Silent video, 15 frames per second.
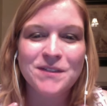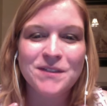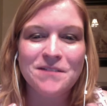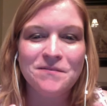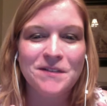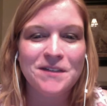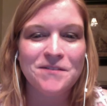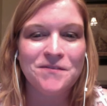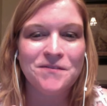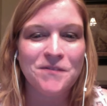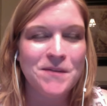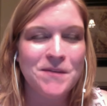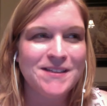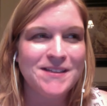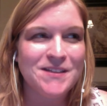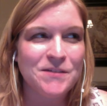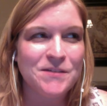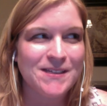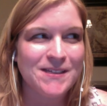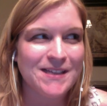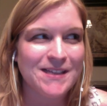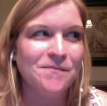weird for me too,
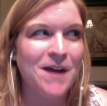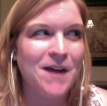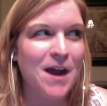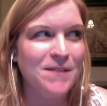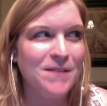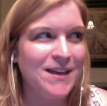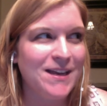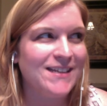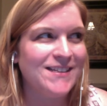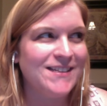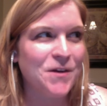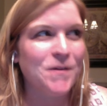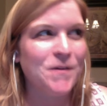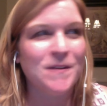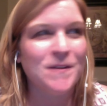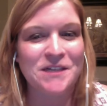because I'm like in a totally